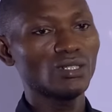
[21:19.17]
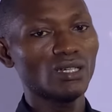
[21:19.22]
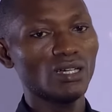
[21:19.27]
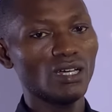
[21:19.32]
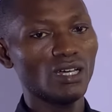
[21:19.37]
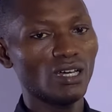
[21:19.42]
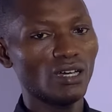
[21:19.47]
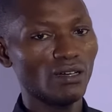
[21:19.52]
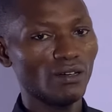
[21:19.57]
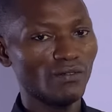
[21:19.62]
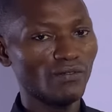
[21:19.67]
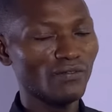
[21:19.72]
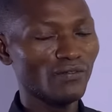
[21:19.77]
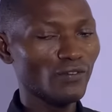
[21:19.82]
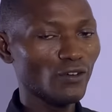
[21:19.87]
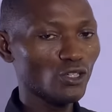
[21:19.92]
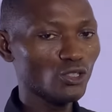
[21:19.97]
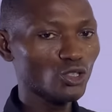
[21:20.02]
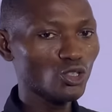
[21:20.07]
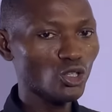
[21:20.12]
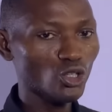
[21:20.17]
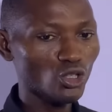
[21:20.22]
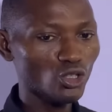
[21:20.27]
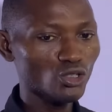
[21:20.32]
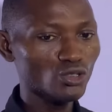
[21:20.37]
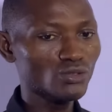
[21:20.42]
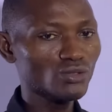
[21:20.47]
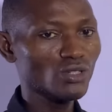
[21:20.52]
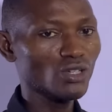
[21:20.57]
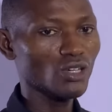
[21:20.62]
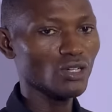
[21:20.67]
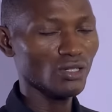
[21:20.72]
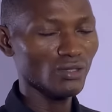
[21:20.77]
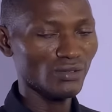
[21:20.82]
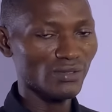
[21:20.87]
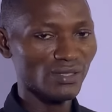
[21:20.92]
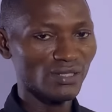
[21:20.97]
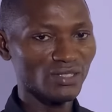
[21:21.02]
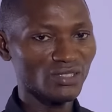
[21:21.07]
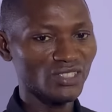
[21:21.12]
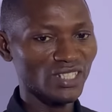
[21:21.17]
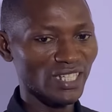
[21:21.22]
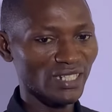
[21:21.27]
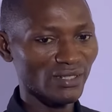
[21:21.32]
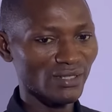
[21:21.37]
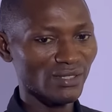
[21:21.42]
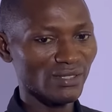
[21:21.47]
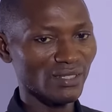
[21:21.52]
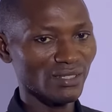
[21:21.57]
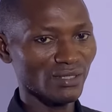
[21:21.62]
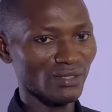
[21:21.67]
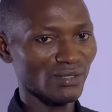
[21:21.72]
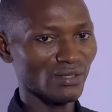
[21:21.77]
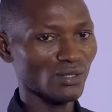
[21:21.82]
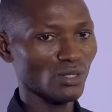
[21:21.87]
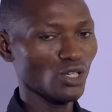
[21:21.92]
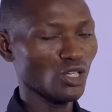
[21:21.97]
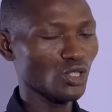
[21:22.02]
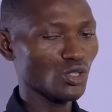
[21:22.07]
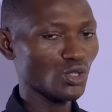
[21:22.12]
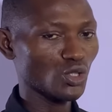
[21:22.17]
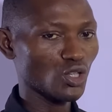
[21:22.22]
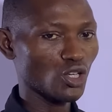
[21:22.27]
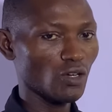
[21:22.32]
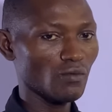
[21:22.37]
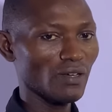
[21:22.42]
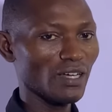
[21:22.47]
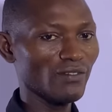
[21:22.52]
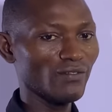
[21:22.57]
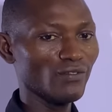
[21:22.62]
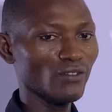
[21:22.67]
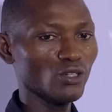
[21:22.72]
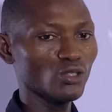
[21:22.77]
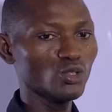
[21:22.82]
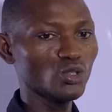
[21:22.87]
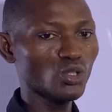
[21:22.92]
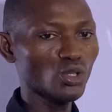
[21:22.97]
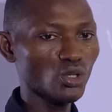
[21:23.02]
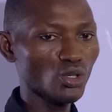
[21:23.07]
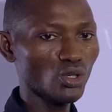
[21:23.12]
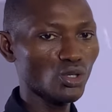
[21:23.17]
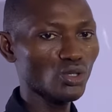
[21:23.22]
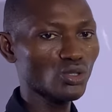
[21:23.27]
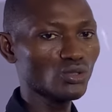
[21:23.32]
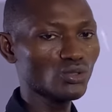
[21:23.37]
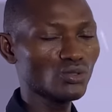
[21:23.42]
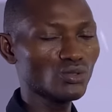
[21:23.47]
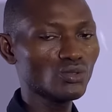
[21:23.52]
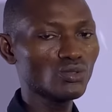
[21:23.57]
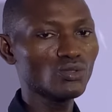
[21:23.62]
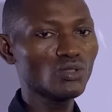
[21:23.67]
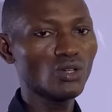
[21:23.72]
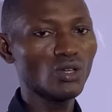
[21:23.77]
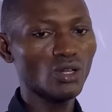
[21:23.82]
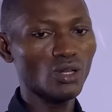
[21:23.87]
for known contingencies or to cover for known